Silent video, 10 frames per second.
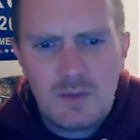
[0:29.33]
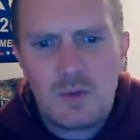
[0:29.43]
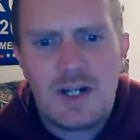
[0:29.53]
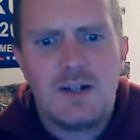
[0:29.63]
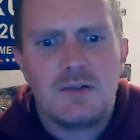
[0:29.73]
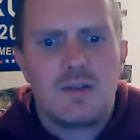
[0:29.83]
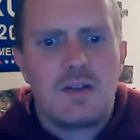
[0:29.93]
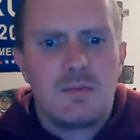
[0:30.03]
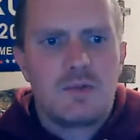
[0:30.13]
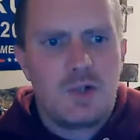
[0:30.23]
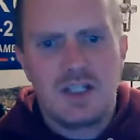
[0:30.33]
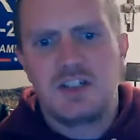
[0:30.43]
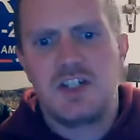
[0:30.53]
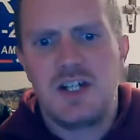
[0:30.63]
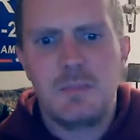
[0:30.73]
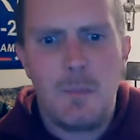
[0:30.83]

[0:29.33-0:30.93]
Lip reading: rounds trilogy,